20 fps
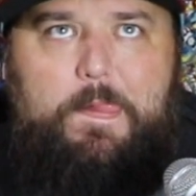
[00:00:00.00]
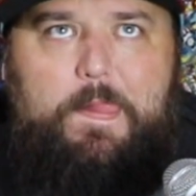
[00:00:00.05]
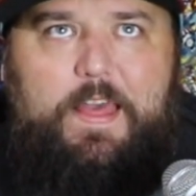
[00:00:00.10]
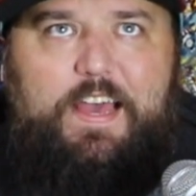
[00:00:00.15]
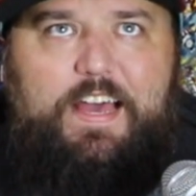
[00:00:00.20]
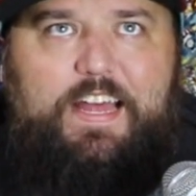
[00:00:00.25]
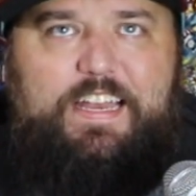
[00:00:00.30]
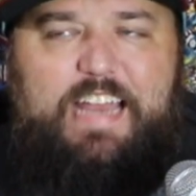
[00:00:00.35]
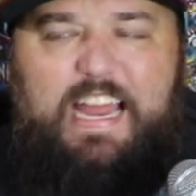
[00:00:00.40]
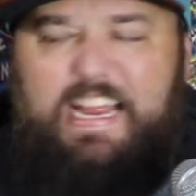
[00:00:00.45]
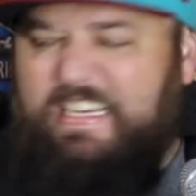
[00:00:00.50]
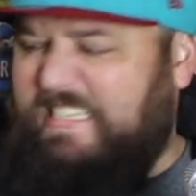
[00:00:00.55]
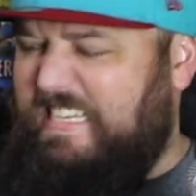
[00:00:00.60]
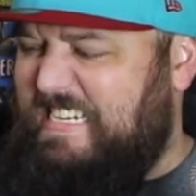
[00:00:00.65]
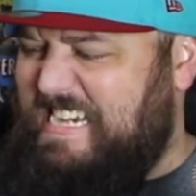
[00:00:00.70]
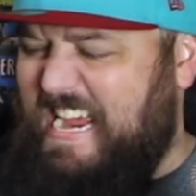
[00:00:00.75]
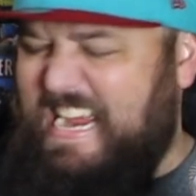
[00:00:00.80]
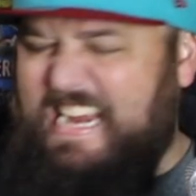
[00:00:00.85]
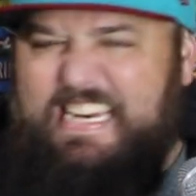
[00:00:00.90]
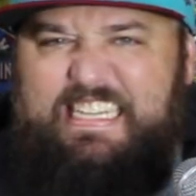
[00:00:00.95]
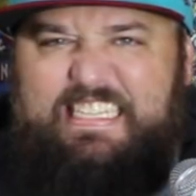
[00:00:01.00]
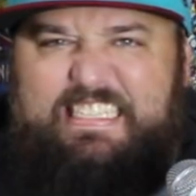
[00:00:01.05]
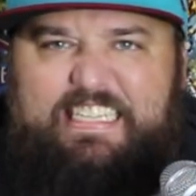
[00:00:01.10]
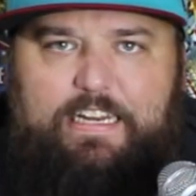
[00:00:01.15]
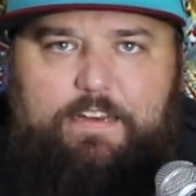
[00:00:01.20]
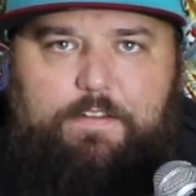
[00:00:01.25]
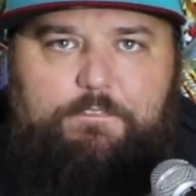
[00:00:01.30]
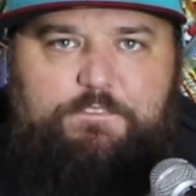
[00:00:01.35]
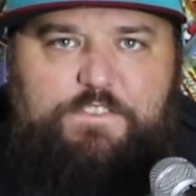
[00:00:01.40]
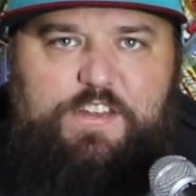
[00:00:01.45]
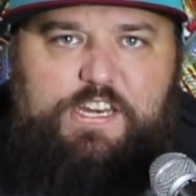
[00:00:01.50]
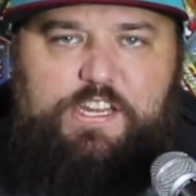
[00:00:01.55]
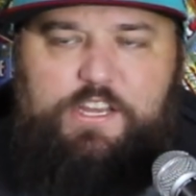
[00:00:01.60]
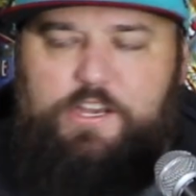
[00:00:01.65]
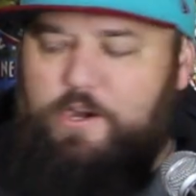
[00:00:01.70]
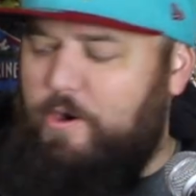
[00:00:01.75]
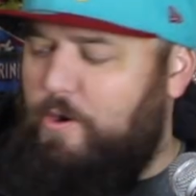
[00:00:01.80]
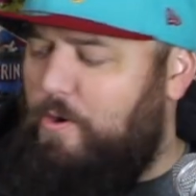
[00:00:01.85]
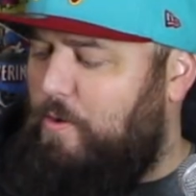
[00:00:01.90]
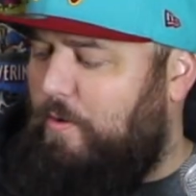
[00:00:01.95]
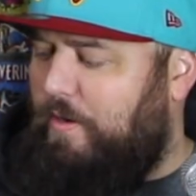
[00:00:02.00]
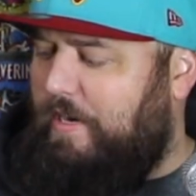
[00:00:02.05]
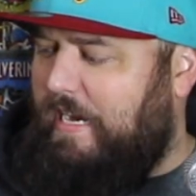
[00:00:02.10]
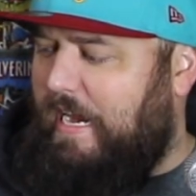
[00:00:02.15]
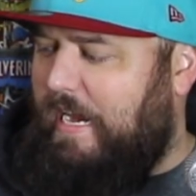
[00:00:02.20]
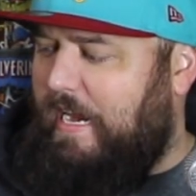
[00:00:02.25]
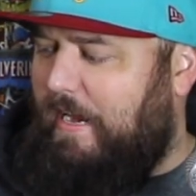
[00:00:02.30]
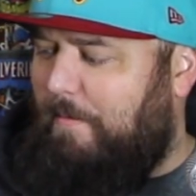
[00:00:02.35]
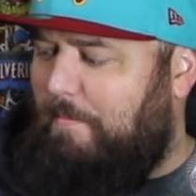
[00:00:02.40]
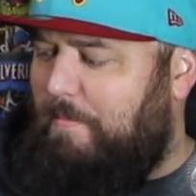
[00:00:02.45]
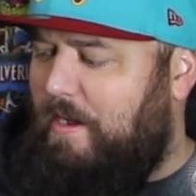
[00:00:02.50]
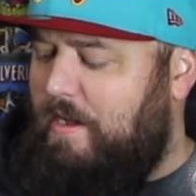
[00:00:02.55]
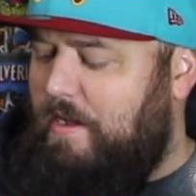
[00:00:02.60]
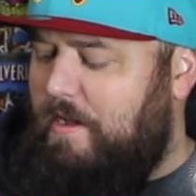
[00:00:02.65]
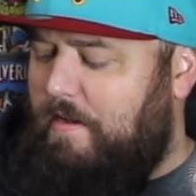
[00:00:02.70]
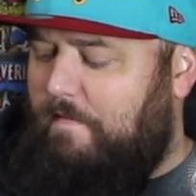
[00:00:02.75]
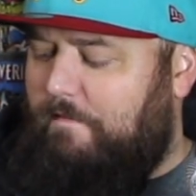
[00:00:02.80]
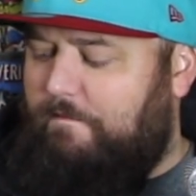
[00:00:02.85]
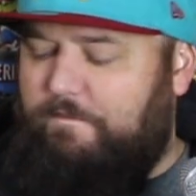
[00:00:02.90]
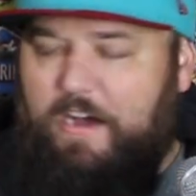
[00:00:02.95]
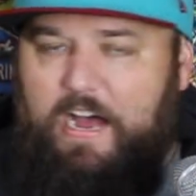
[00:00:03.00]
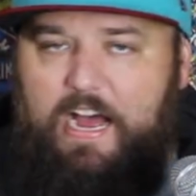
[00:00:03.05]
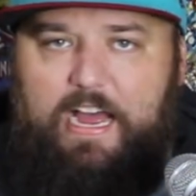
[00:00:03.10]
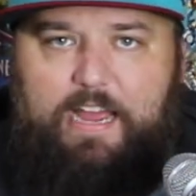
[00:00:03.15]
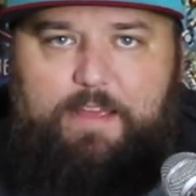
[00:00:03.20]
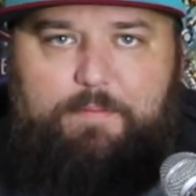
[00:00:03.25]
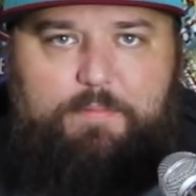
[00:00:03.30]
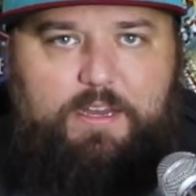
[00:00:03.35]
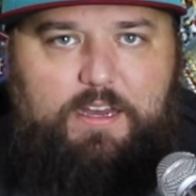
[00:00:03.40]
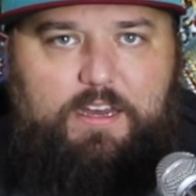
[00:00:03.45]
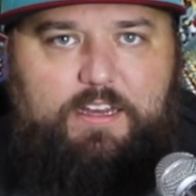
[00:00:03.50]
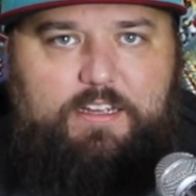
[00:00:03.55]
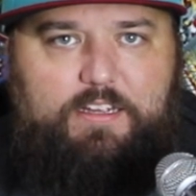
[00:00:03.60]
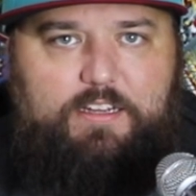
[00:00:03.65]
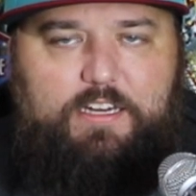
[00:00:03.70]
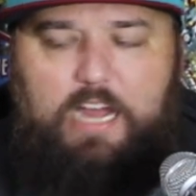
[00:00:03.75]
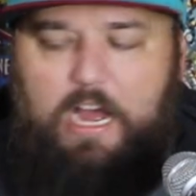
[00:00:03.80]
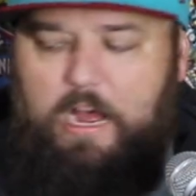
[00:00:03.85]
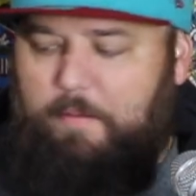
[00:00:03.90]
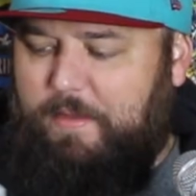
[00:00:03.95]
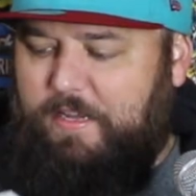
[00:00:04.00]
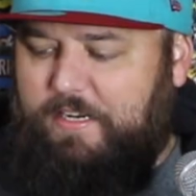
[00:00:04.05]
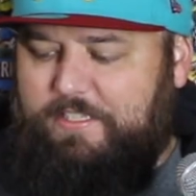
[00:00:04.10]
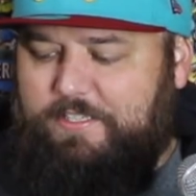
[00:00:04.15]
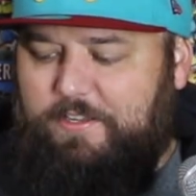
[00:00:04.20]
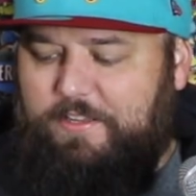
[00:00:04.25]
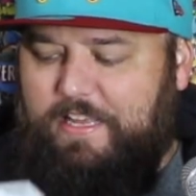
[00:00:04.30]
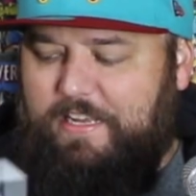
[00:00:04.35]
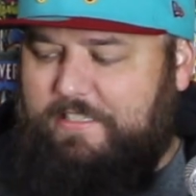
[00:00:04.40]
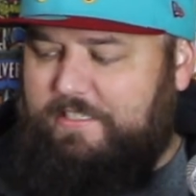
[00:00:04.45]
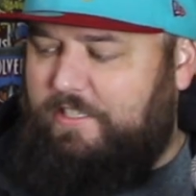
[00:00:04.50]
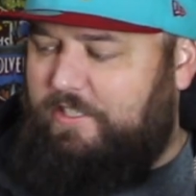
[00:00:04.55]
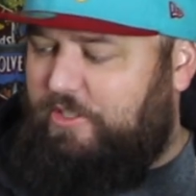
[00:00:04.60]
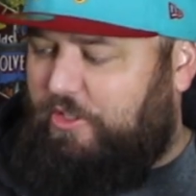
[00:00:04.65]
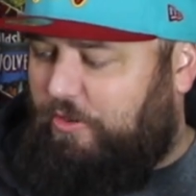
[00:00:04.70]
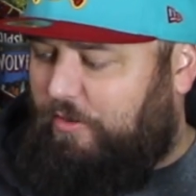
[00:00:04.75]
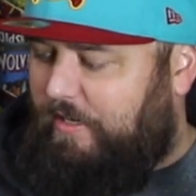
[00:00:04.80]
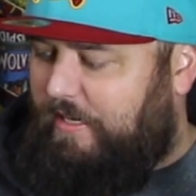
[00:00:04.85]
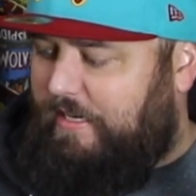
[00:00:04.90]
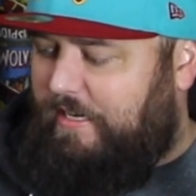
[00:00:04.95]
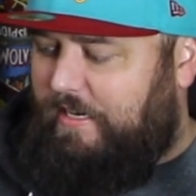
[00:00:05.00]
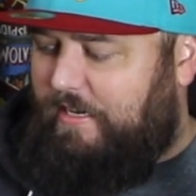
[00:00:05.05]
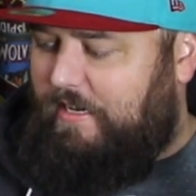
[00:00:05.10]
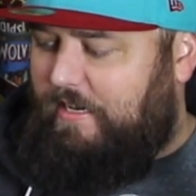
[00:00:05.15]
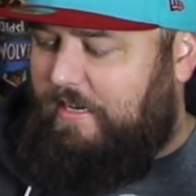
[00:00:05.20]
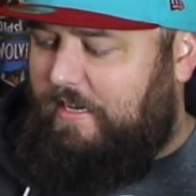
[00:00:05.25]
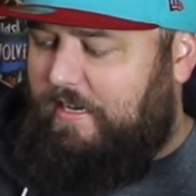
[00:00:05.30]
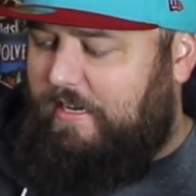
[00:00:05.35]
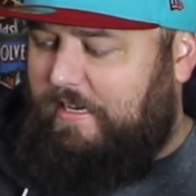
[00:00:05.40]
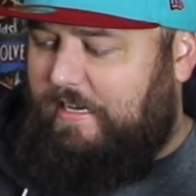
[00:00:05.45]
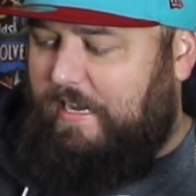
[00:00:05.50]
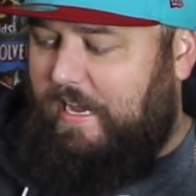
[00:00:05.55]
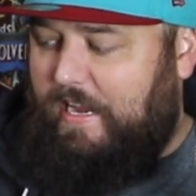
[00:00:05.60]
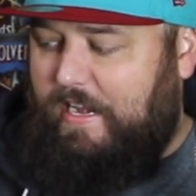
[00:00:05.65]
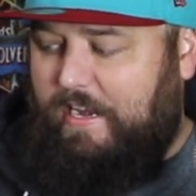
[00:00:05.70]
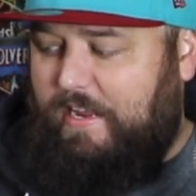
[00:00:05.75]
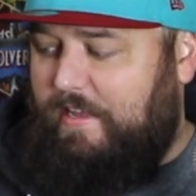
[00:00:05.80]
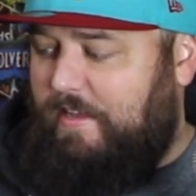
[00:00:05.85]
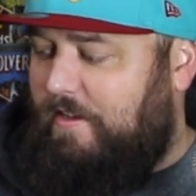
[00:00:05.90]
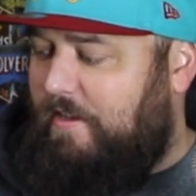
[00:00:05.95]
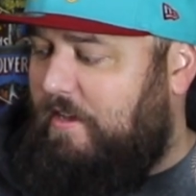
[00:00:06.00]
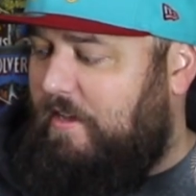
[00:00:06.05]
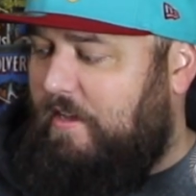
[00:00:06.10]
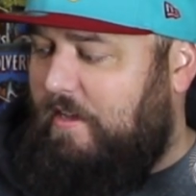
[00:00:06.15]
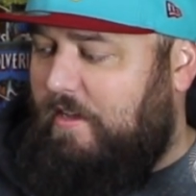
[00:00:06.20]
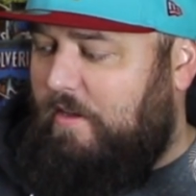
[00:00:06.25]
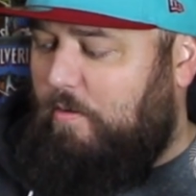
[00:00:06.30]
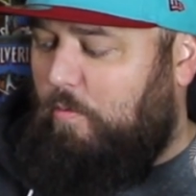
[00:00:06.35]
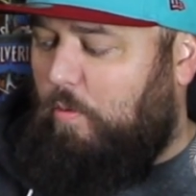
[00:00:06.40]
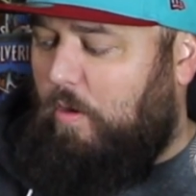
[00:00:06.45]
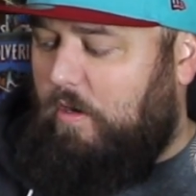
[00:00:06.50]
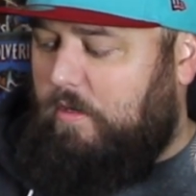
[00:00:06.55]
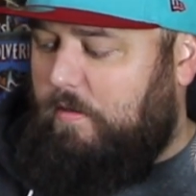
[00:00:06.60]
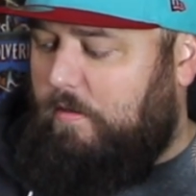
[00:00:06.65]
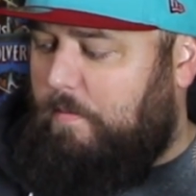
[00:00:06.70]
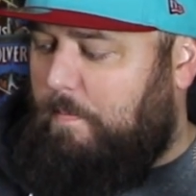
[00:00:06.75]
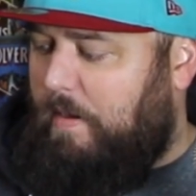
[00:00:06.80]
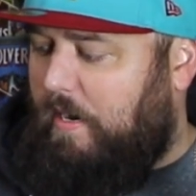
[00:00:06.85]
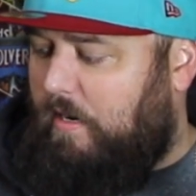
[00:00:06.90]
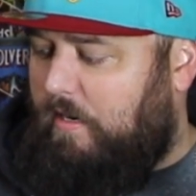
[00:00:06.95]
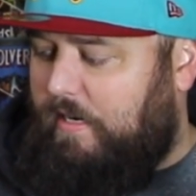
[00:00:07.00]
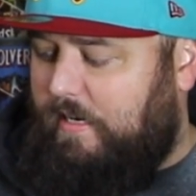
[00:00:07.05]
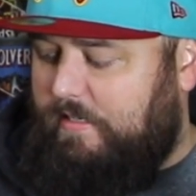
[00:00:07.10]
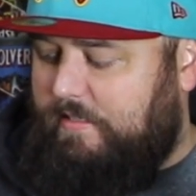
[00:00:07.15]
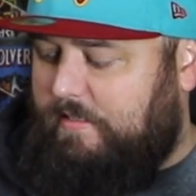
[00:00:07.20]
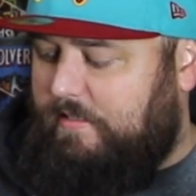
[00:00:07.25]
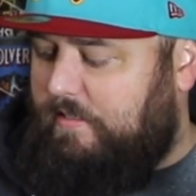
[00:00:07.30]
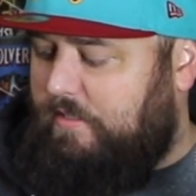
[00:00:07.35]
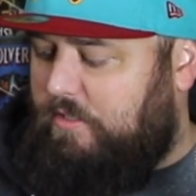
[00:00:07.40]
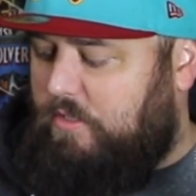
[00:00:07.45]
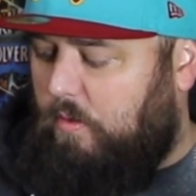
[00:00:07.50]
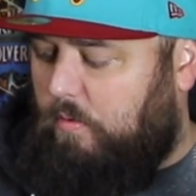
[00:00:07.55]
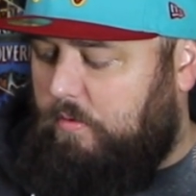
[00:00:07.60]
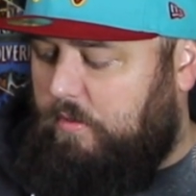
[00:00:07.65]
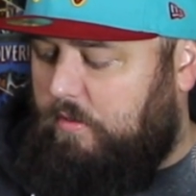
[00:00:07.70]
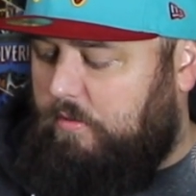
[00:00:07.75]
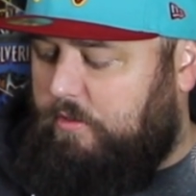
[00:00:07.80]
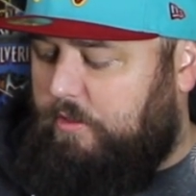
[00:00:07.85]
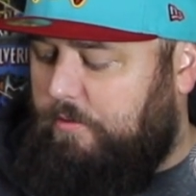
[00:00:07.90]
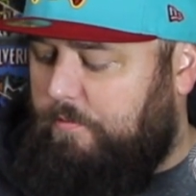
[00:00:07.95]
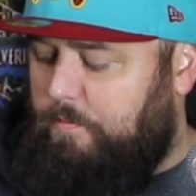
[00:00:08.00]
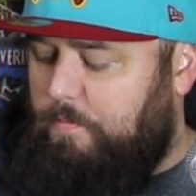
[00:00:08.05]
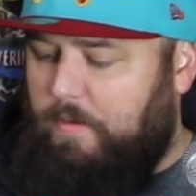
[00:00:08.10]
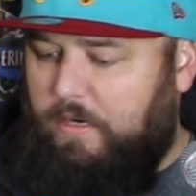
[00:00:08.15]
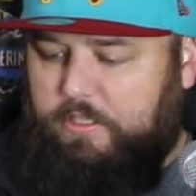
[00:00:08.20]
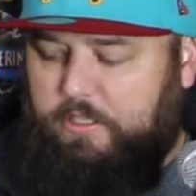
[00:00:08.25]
1980s kind of video game vibe comic, so that's intriguing. Again, Welcome to Paradise. Don't know too much